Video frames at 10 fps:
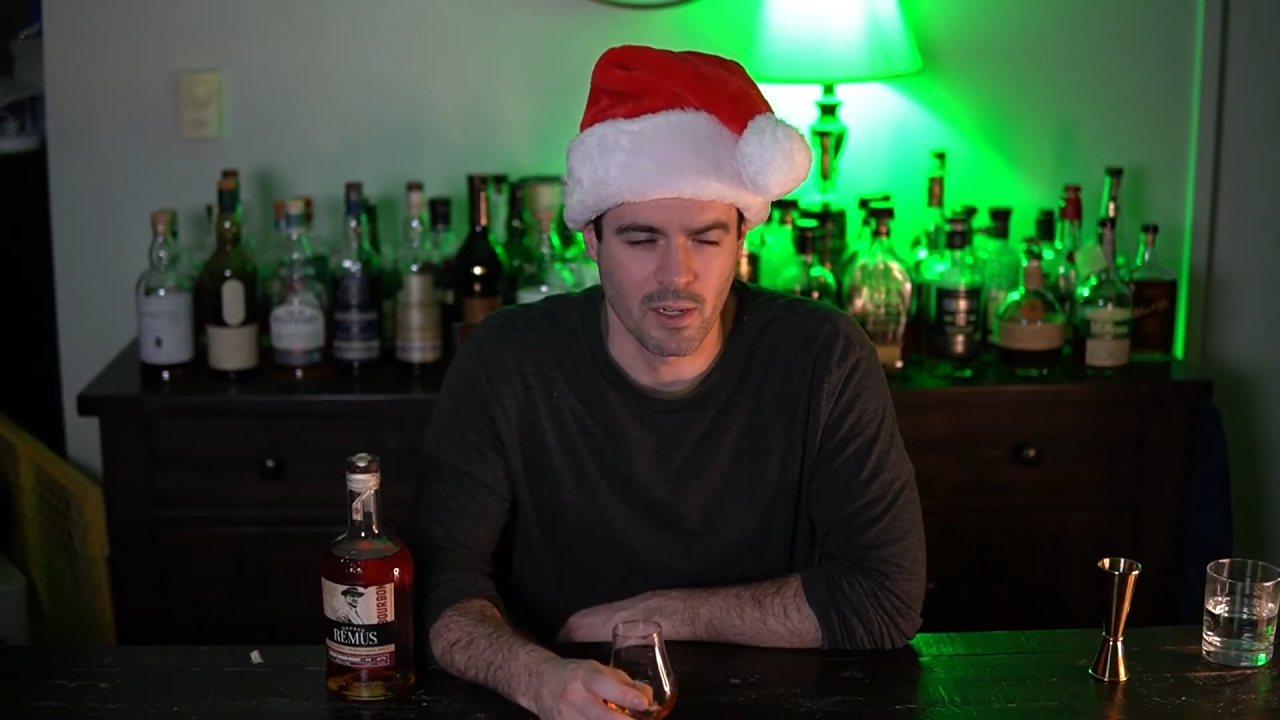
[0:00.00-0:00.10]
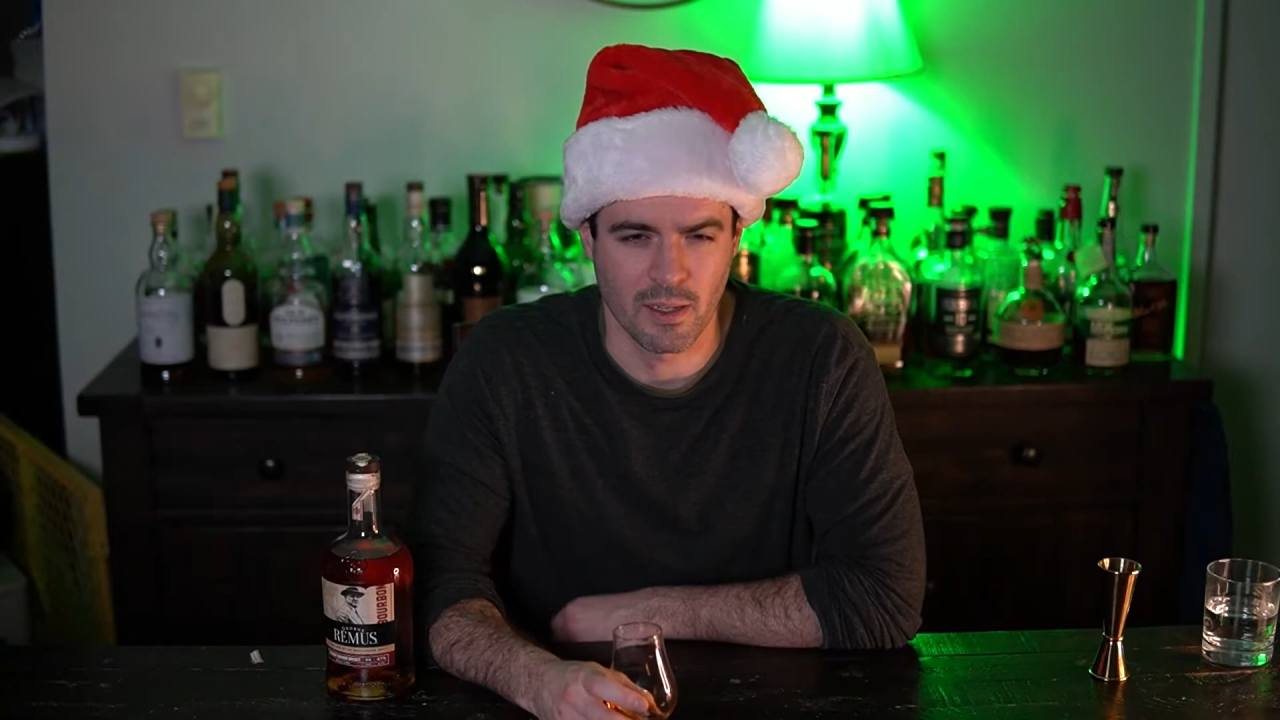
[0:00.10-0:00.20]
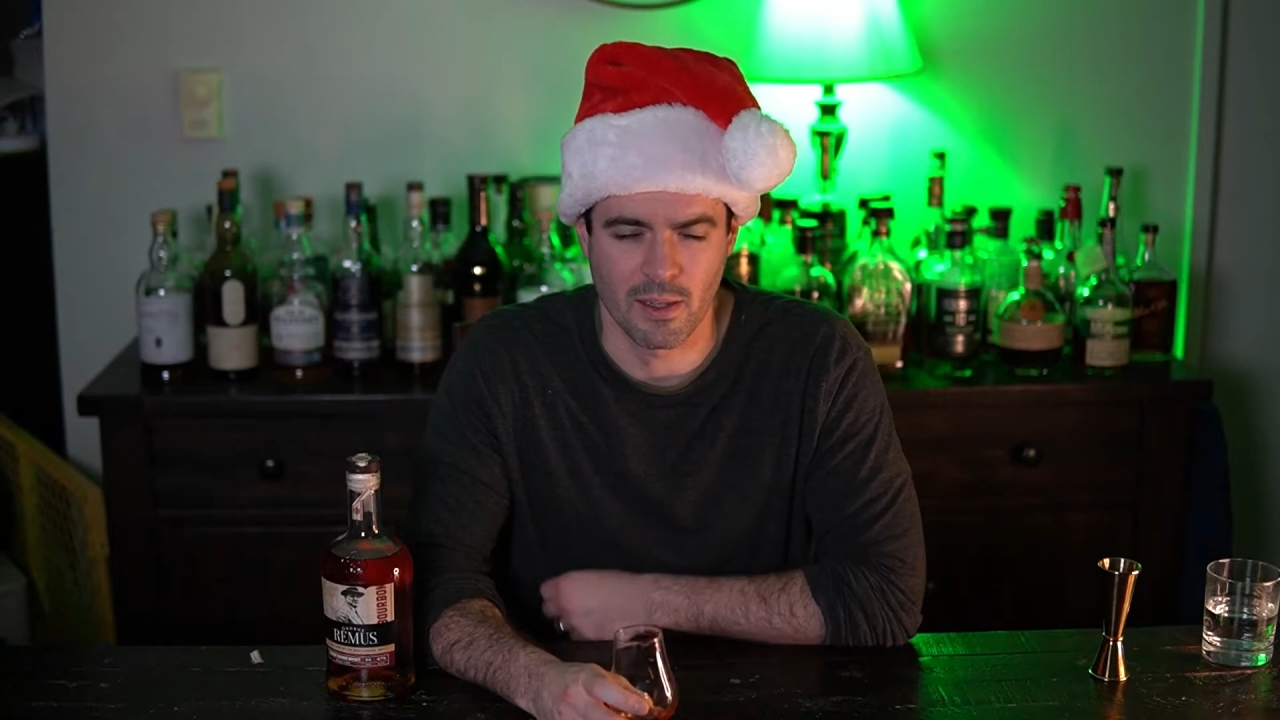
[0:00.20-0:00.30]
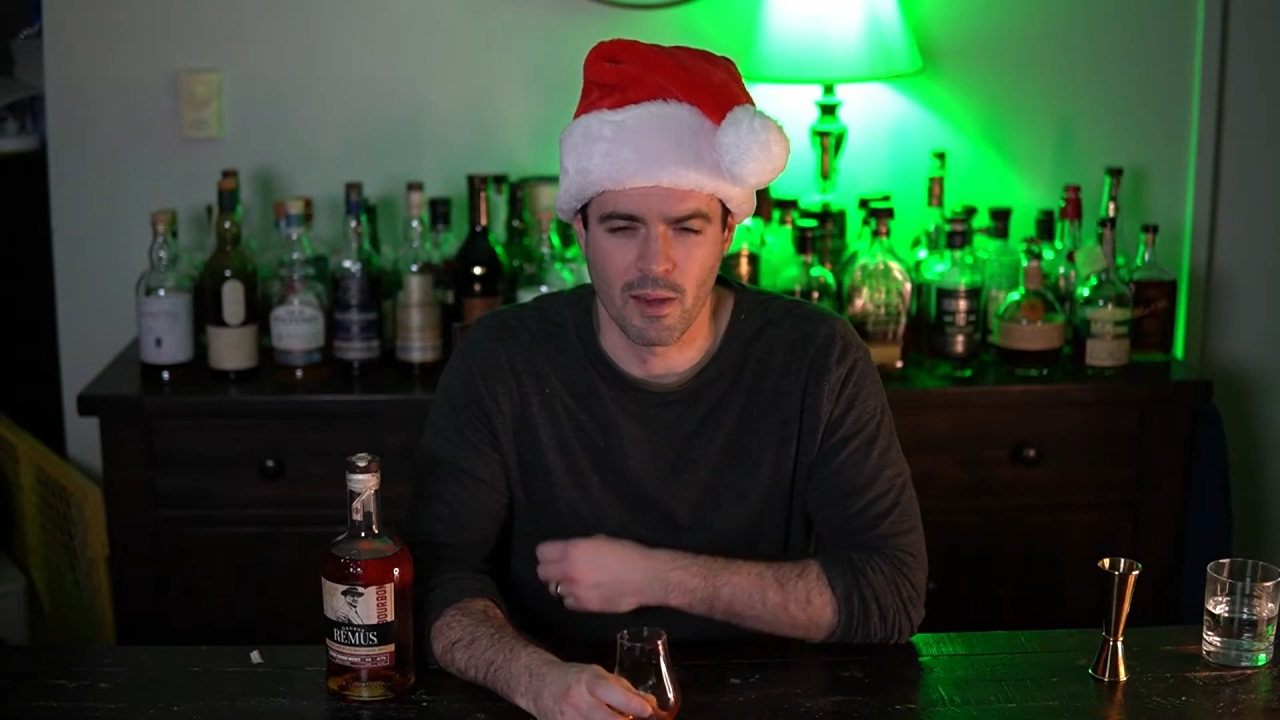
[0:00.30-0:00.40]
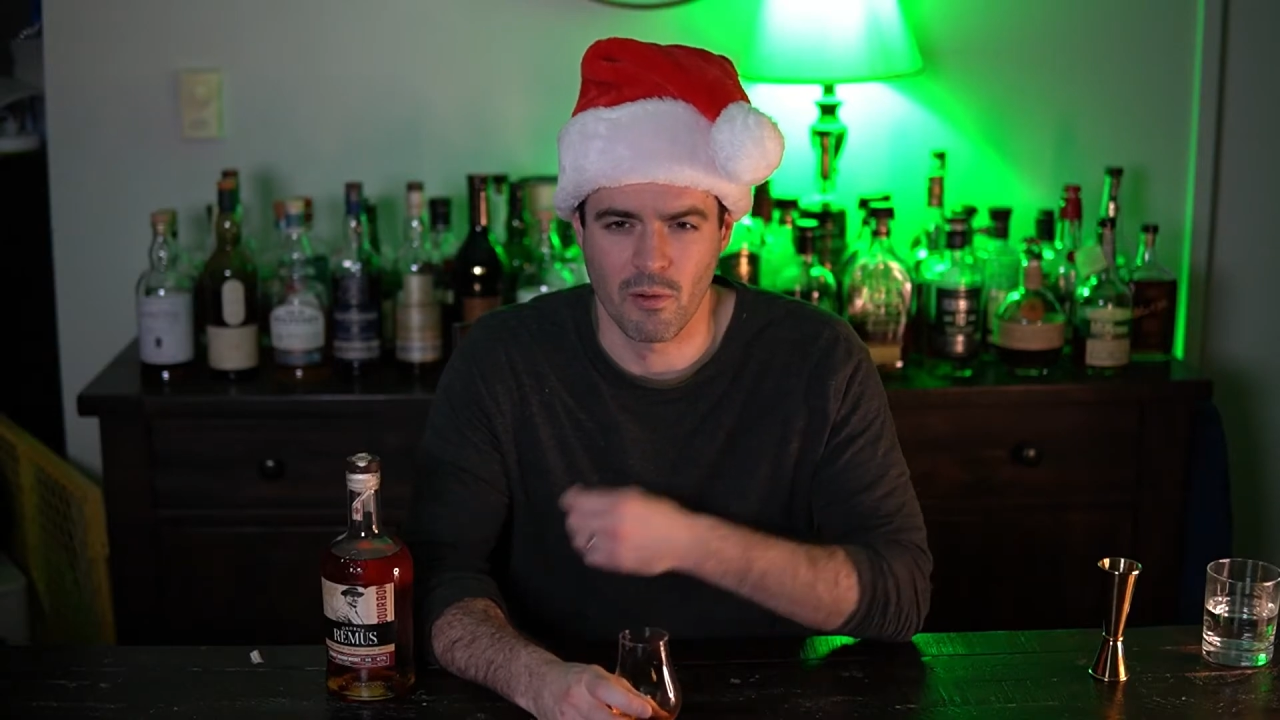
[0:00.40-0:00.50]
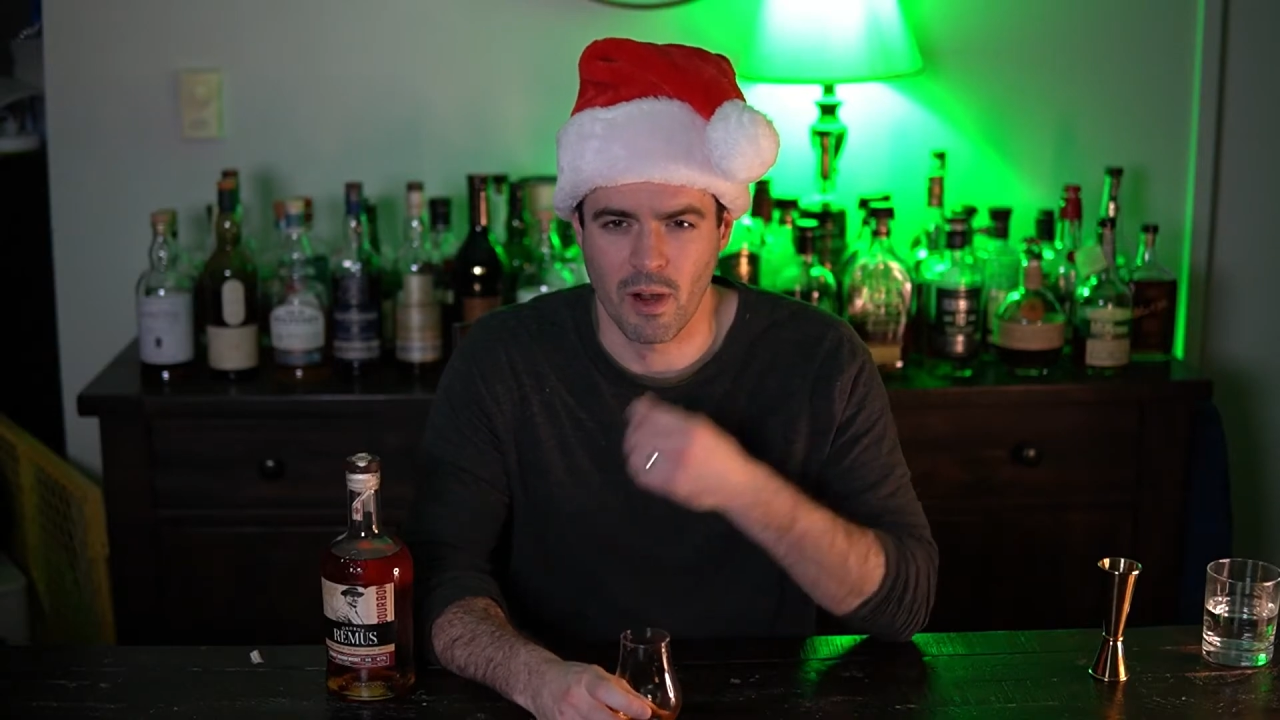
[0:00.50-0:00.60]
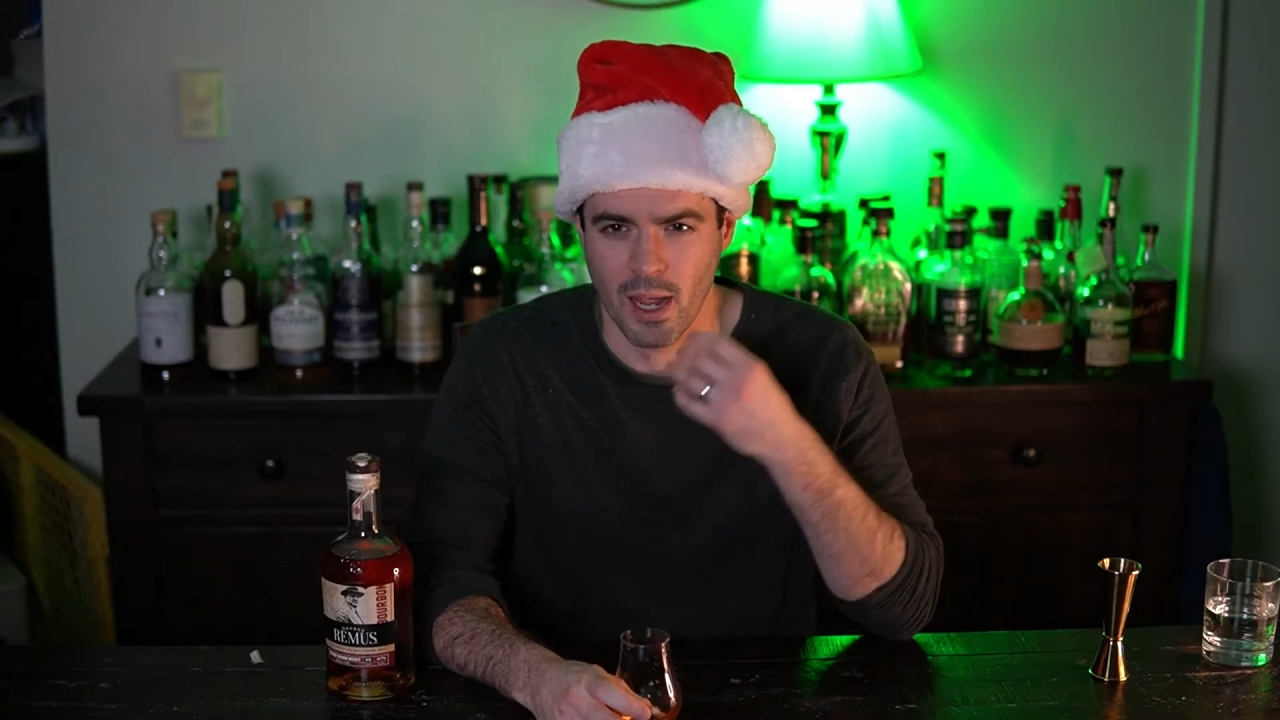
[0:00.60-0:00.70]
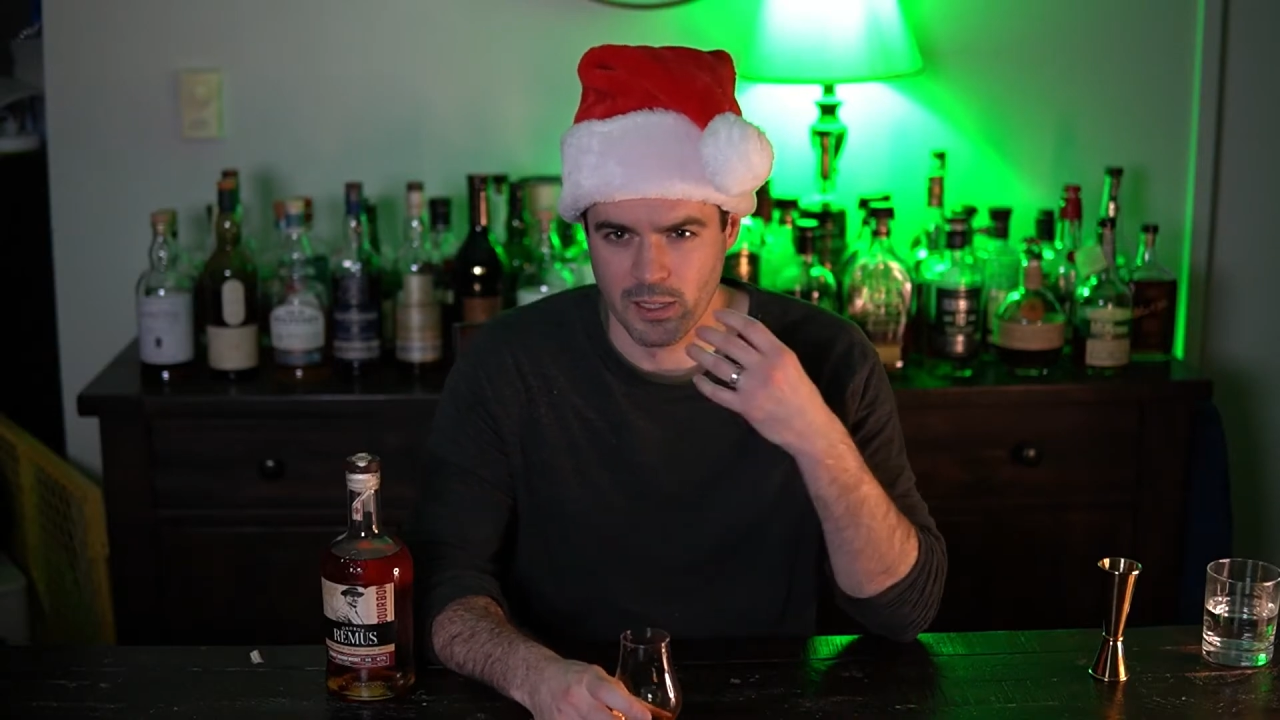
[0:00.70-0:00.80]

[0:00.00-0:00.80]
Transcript: and then that rye